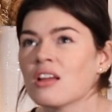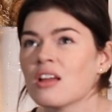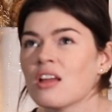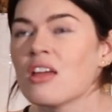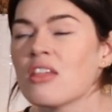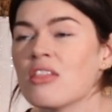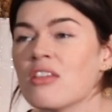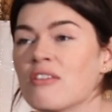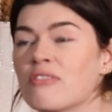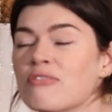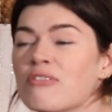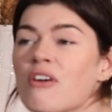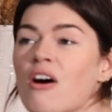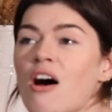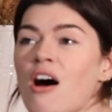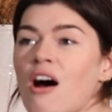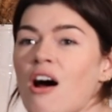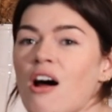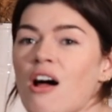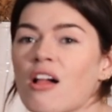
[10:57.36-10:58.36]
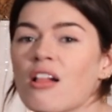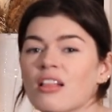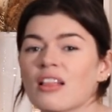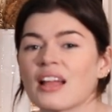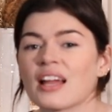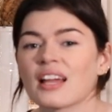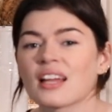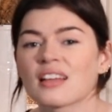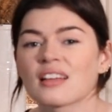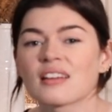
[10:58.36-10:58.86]
the fall,
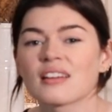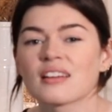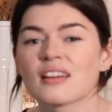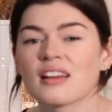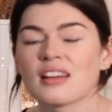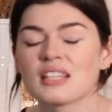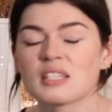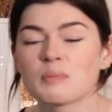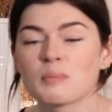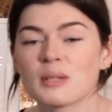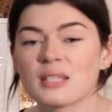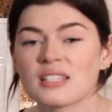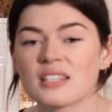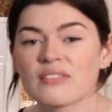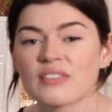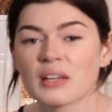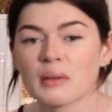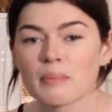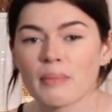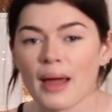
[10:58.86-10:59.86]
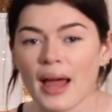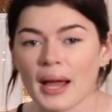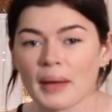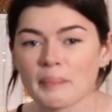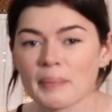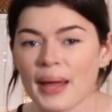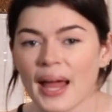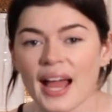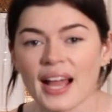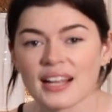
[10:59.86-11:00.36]
like a specific
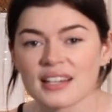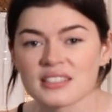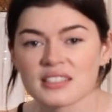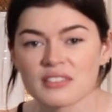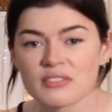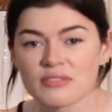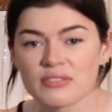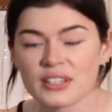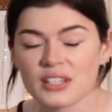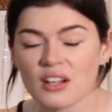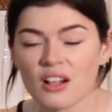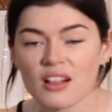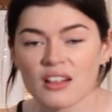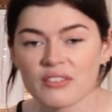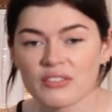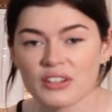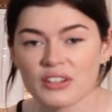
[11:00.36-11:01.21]
backpack to fit all of